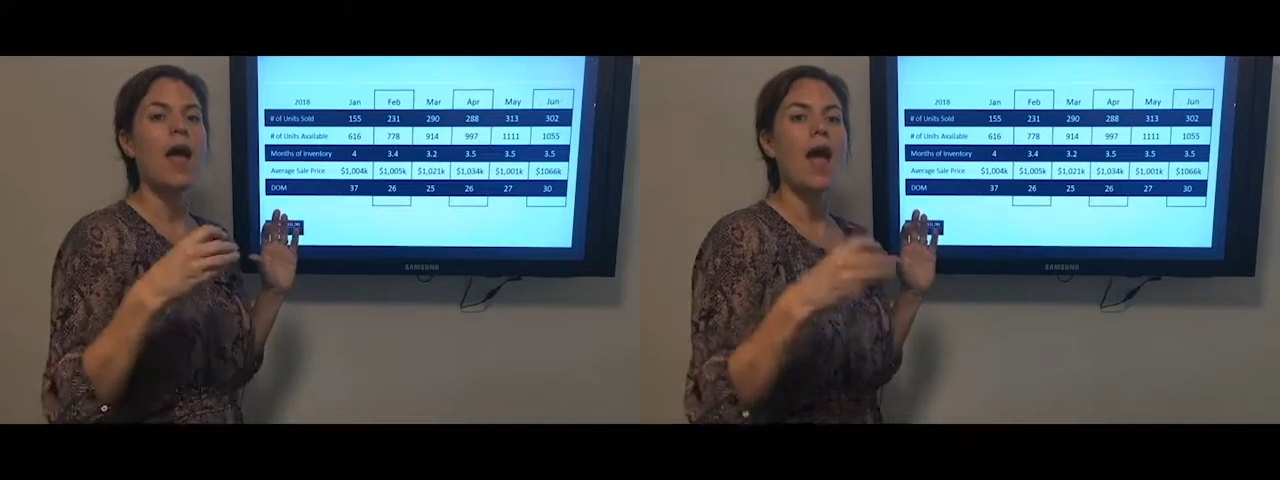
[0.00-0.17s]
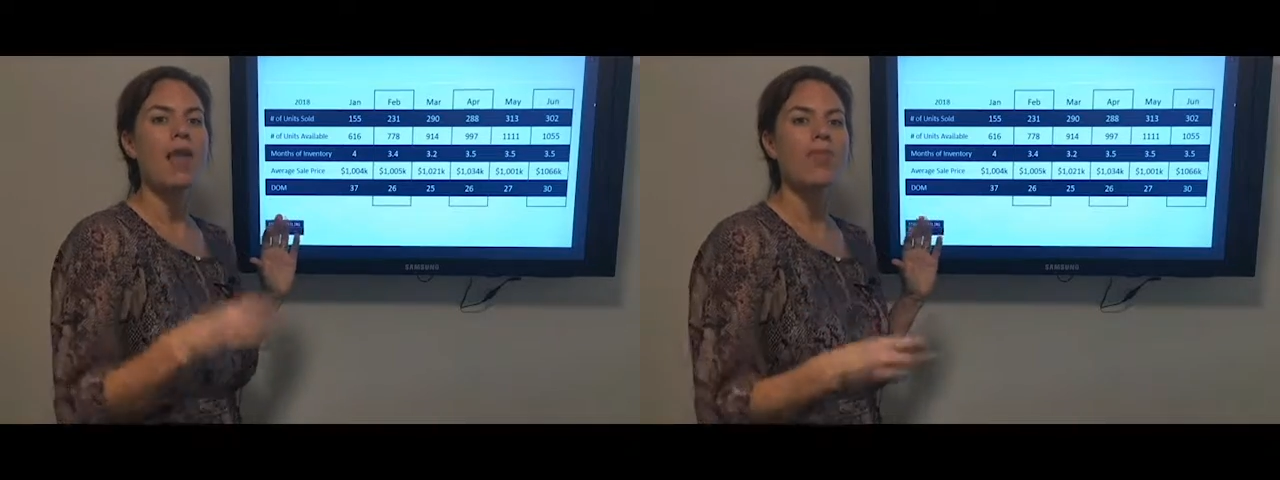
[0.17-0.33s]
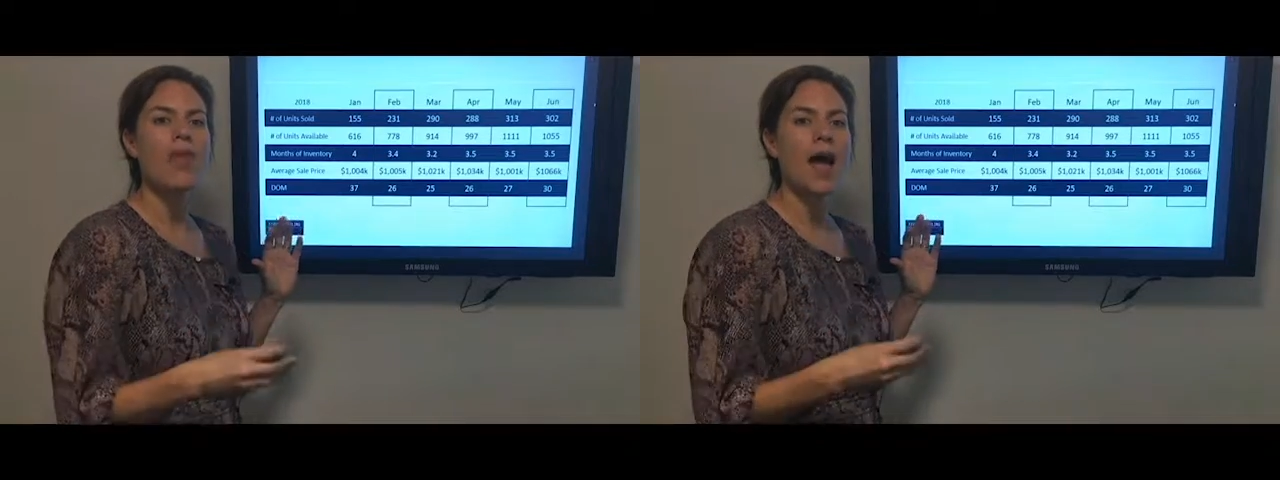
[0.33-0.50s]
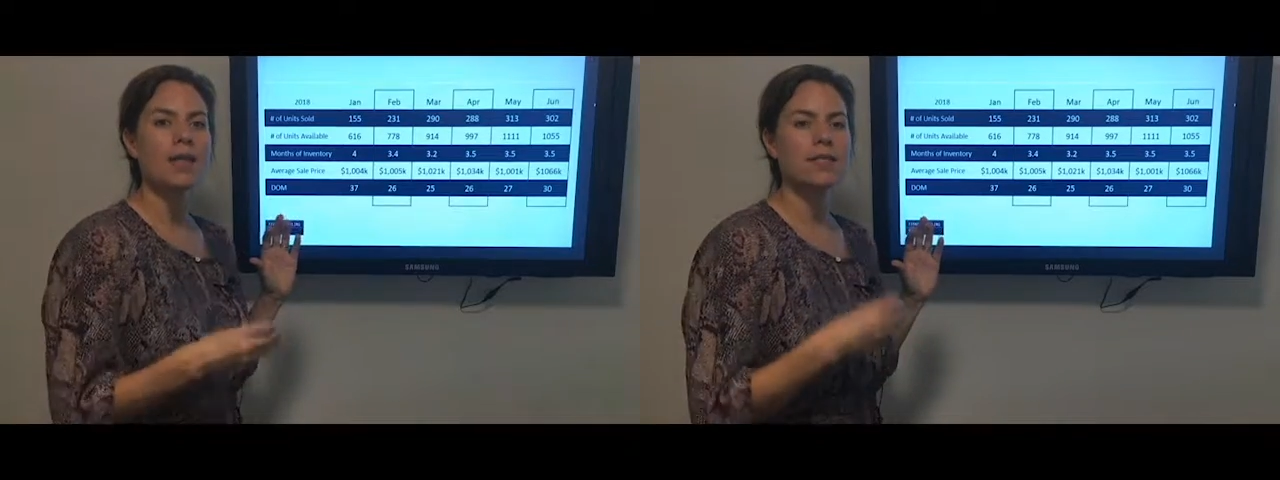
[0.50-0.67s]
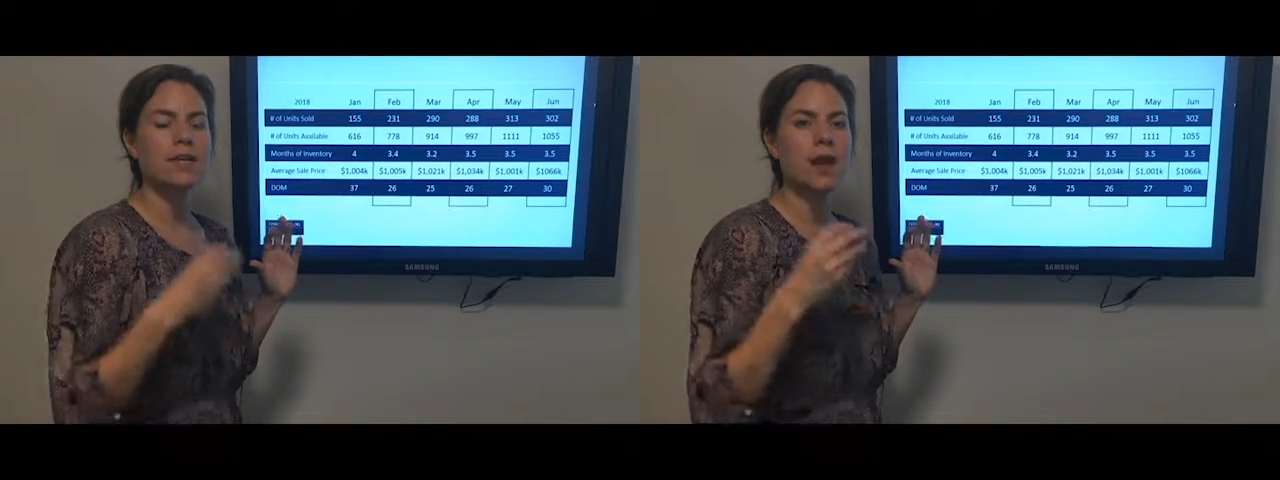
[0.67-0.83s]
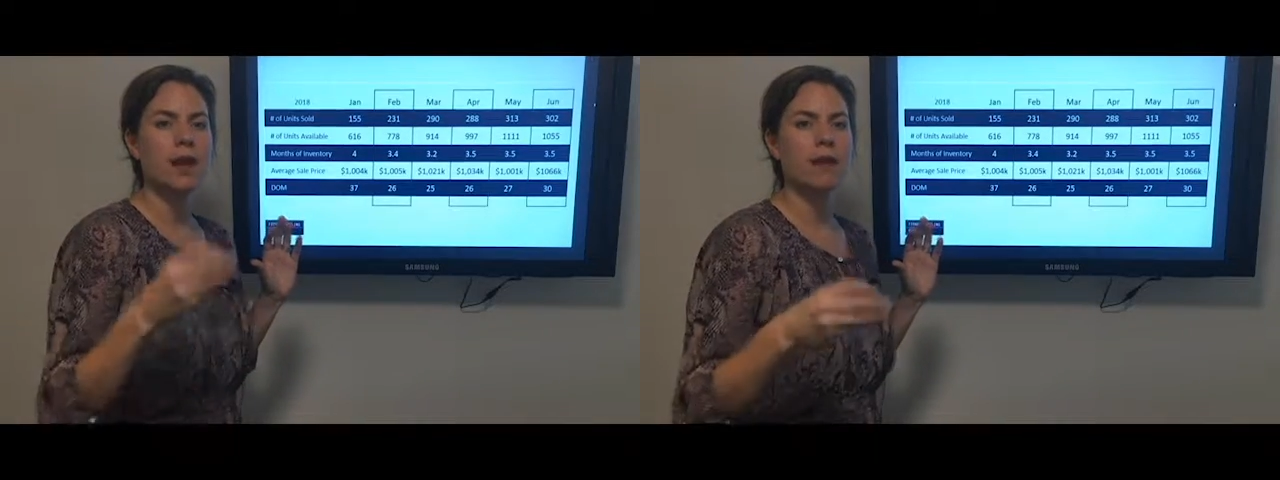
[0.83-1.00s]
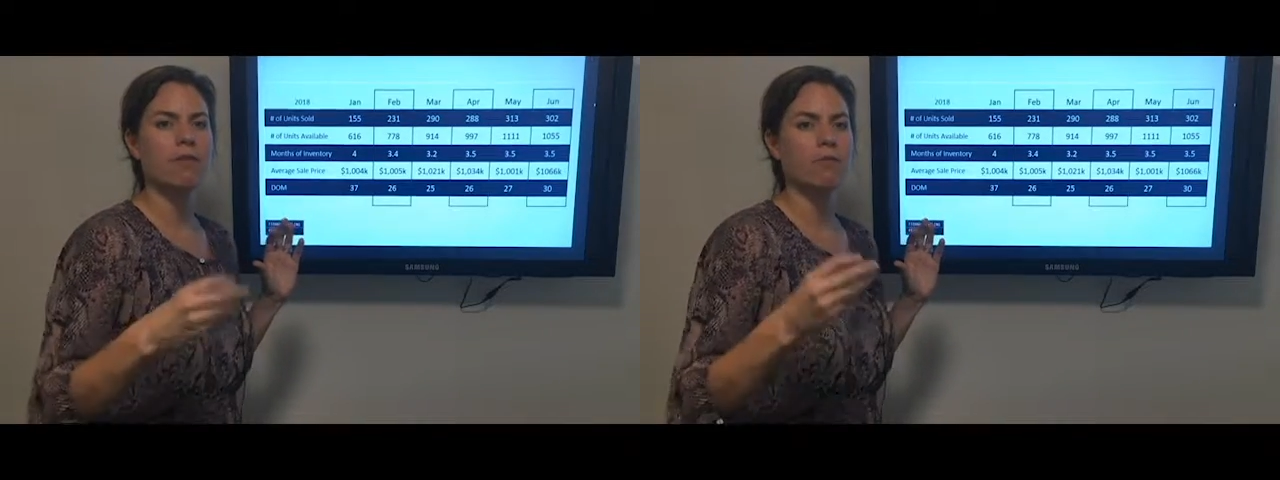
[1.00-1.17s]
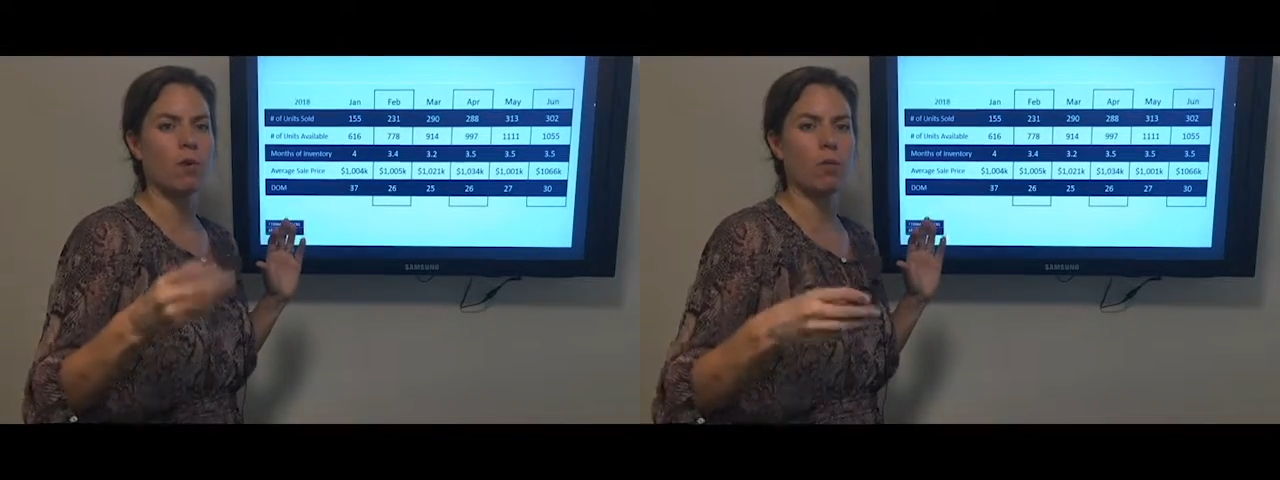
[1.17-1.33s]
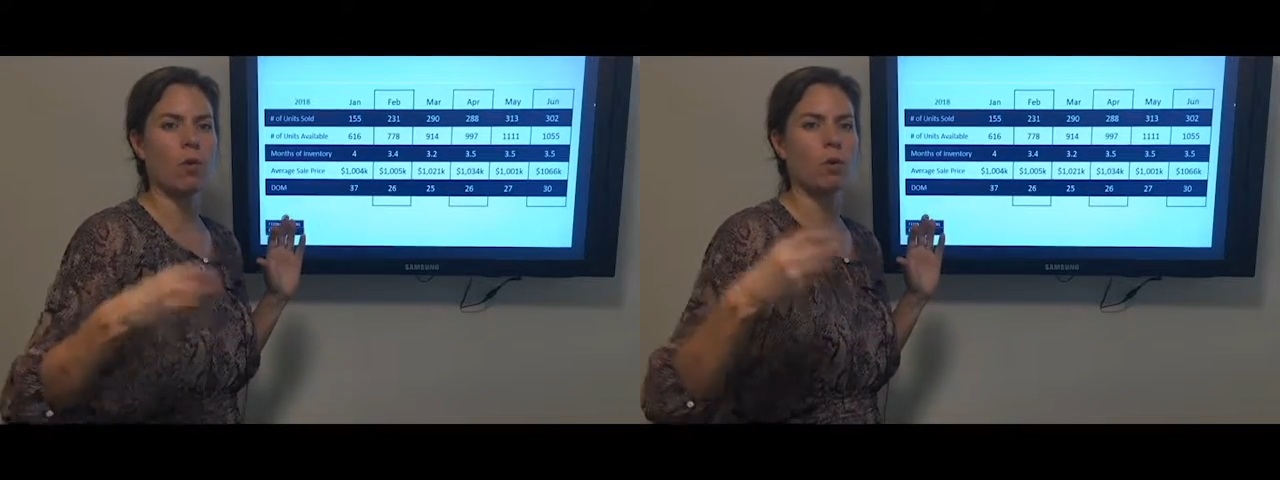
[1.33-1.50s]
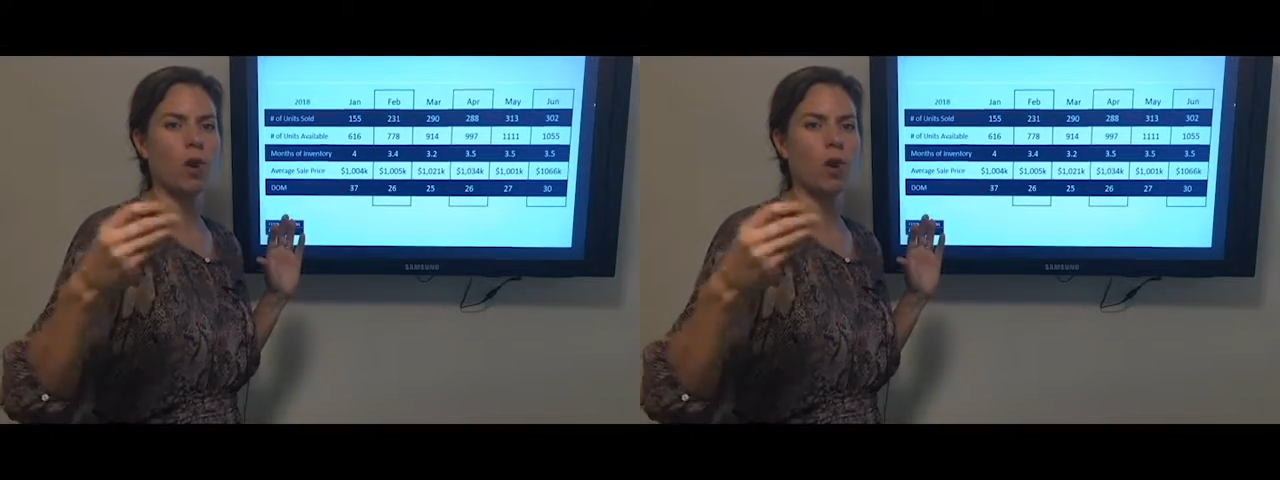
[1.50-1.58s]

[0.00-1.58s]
And that's kind of what we